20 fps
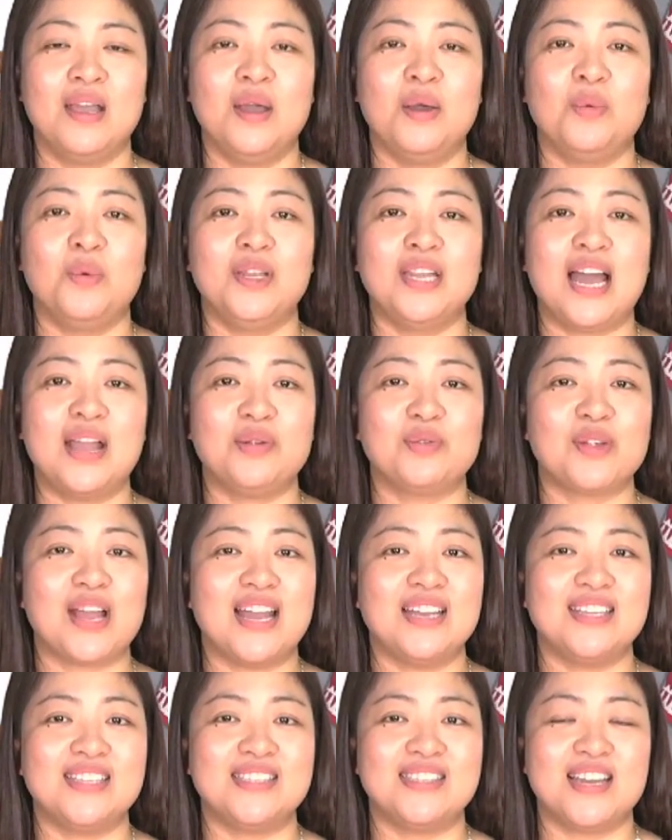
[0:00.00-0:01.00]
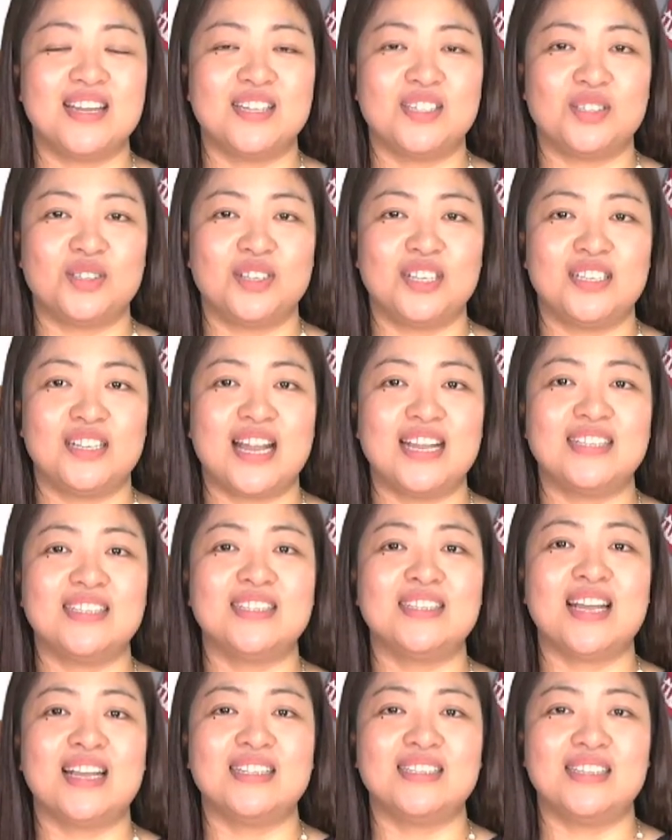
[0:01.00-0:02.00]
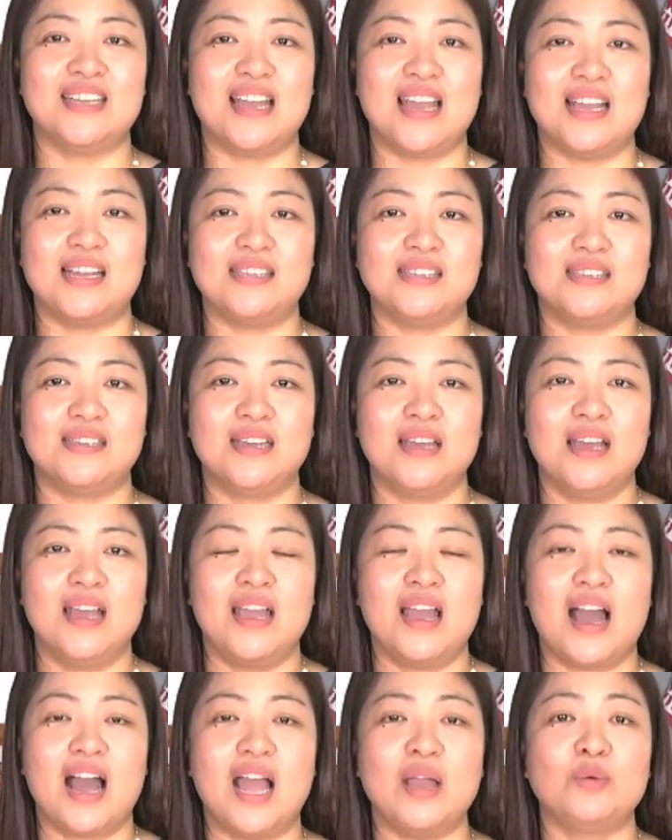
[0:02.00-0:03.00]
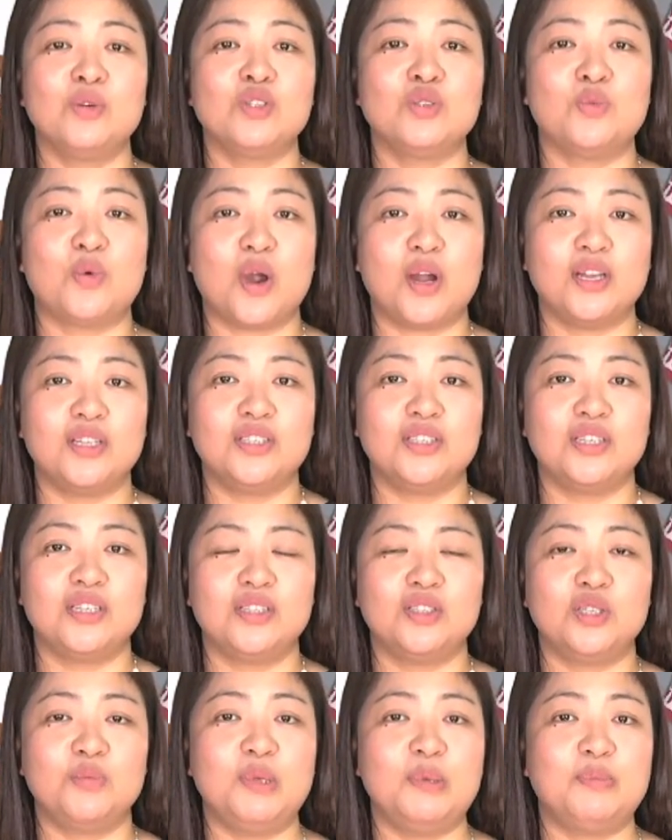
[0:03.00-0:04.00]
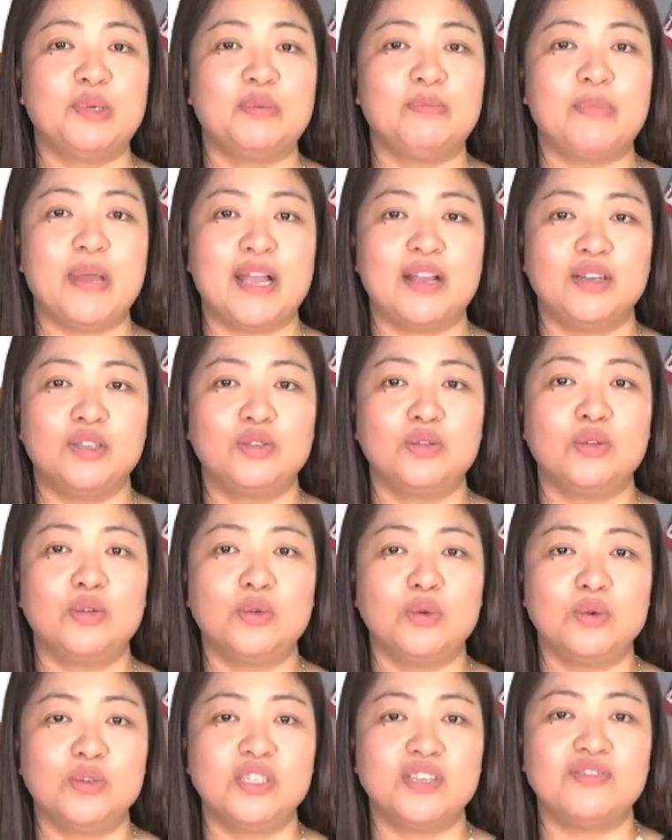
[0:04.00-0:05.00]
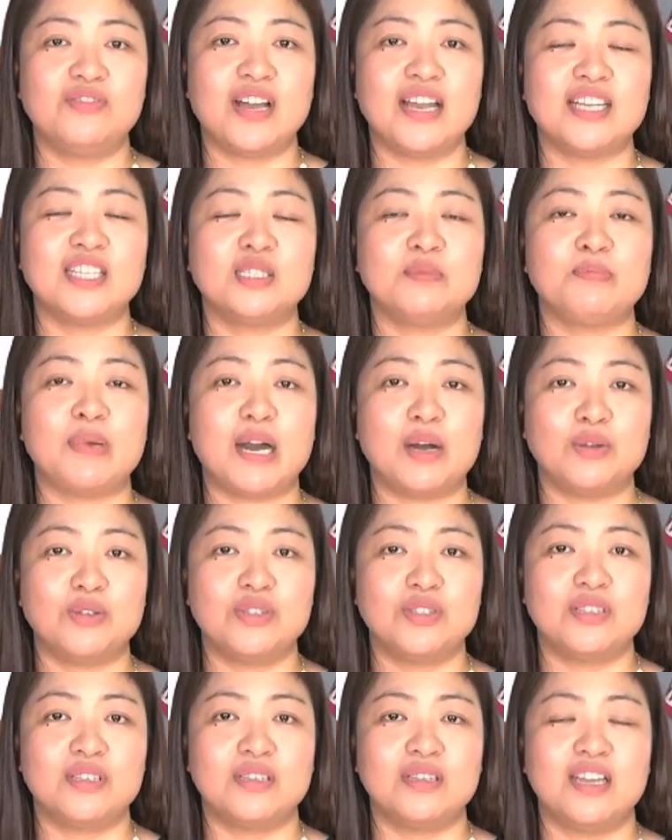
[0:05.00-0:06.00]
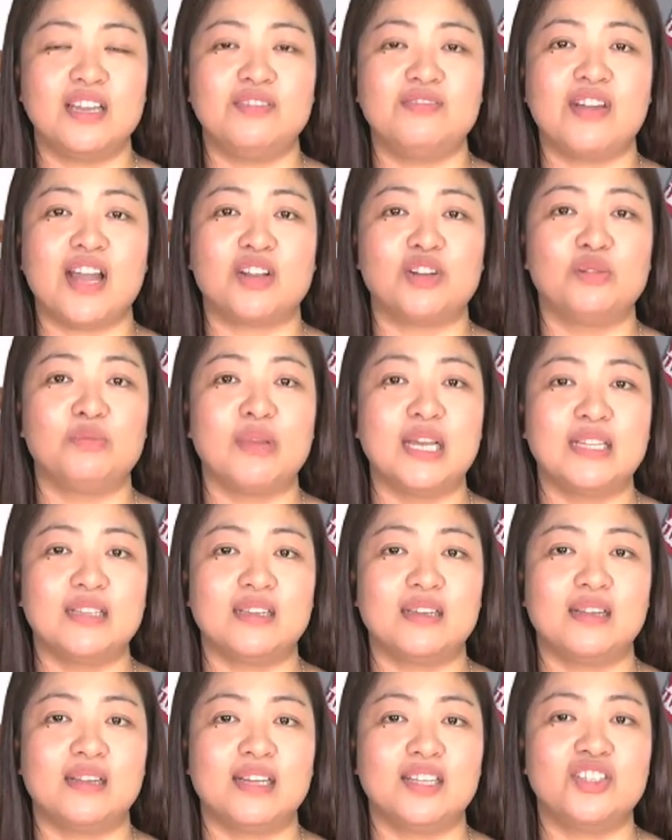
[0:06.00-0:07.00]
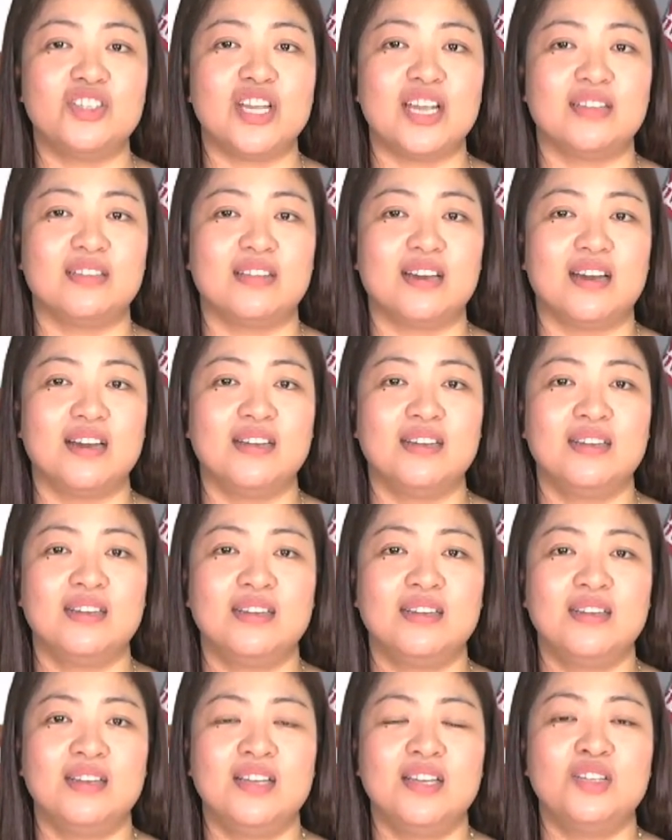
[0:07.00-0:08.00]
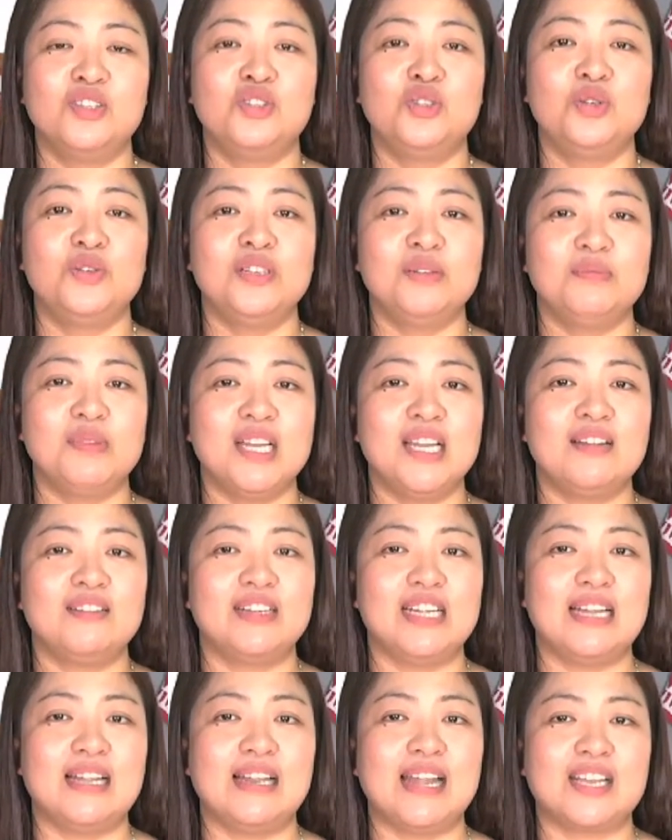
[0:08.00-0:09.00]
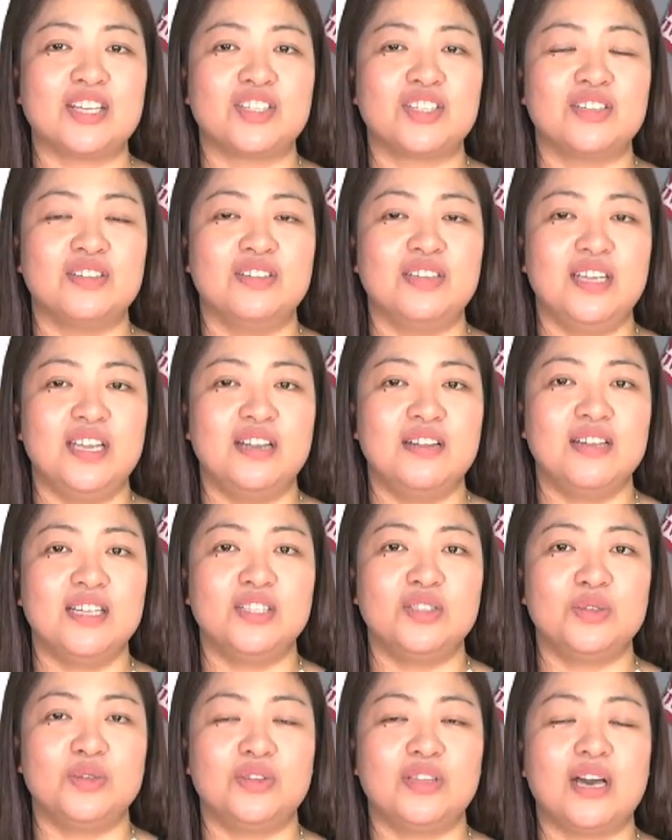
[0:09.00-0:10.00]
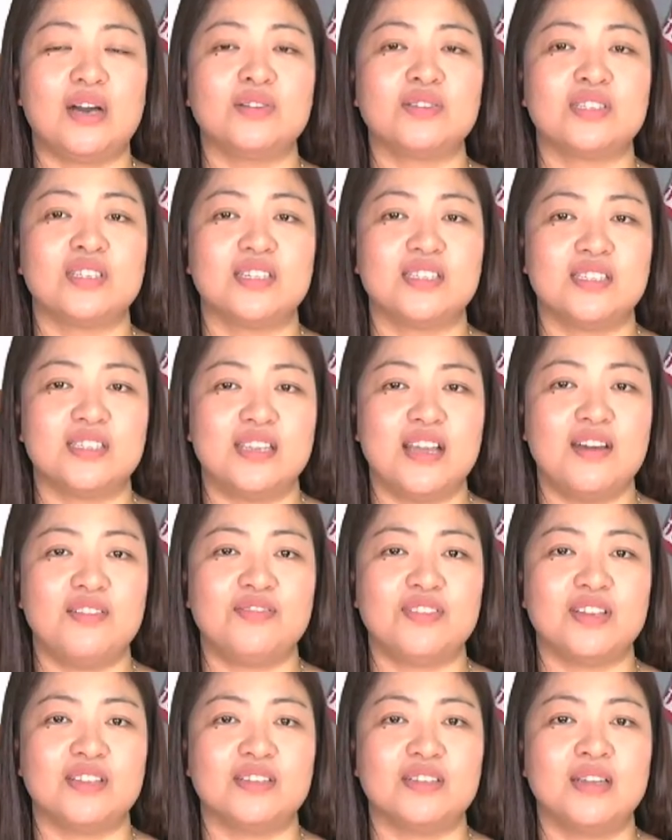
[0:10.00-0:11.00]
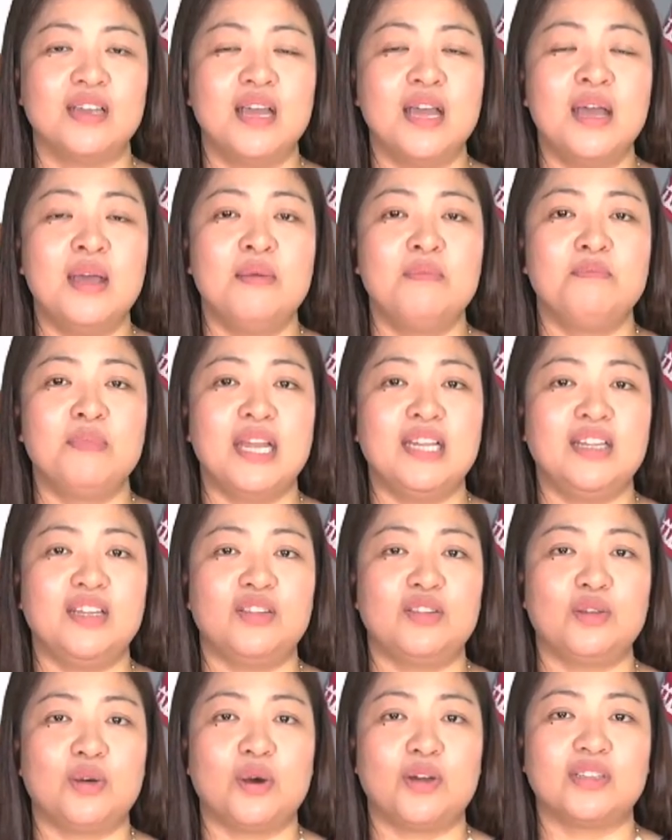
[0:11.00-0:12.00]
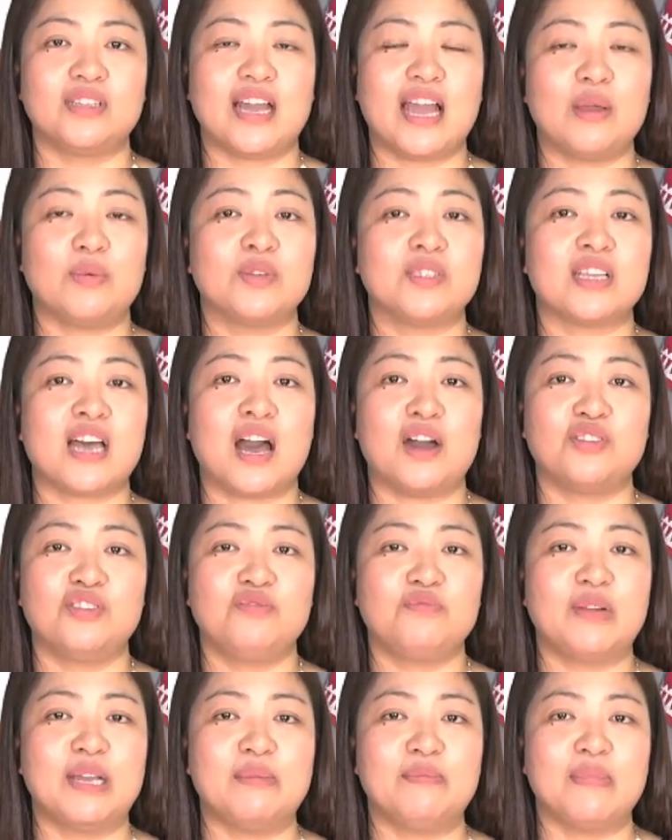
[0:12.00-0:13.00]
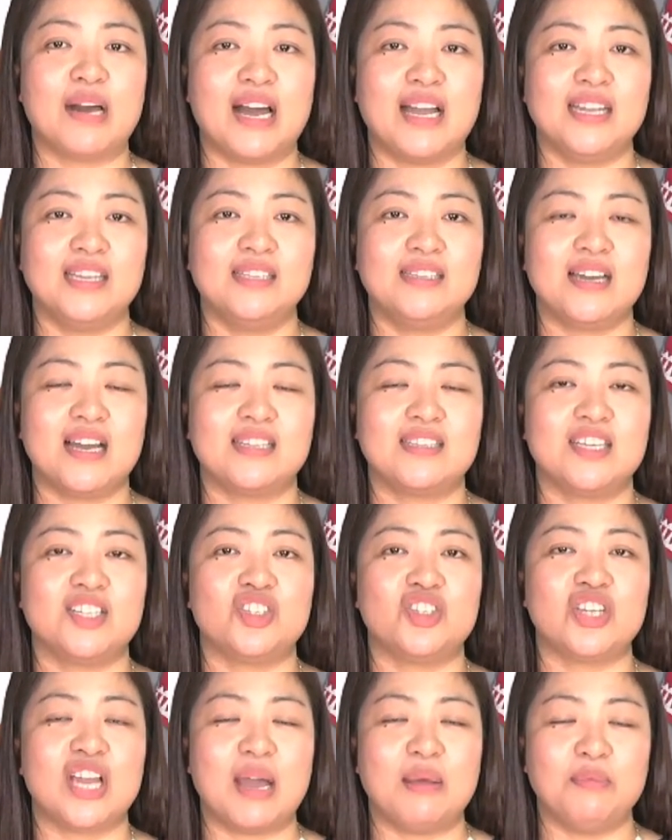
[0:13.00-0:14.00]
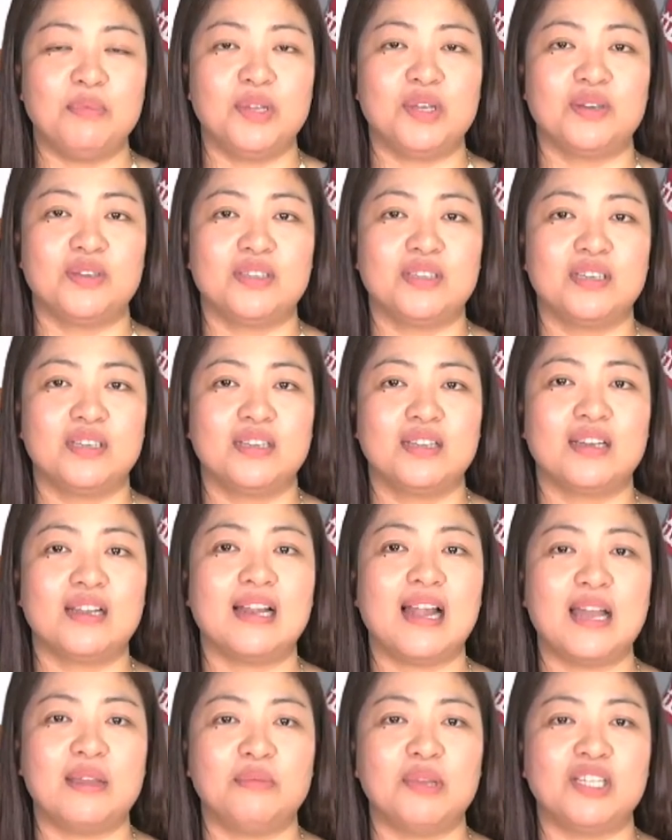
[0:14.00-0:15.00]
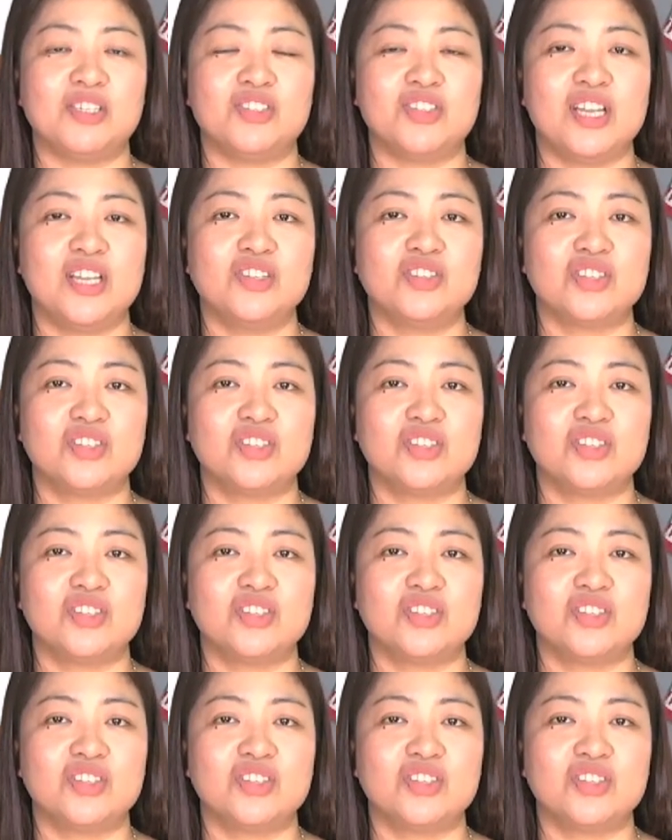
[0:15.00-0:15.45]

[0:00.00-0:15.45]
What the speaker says: When I ran as senator in 1998, I was warned to be prepared to lose if I espoused the environmental agenda. During my re-election year in 2007, many thought I was out of my mind as I championed the climate change